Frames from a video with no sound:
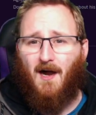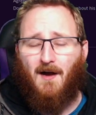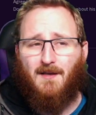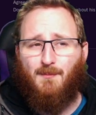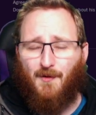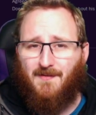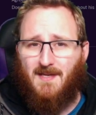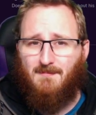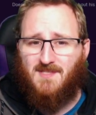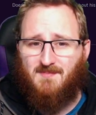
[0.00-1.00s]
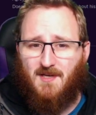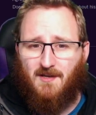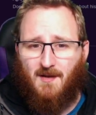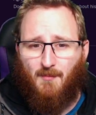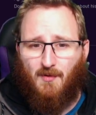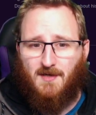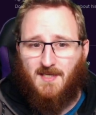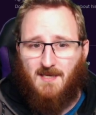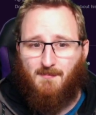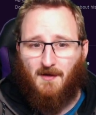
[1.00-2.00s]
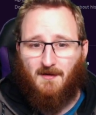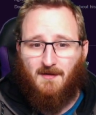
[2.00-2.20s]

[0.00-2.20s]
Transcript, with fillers: I want him to be our number one keeper.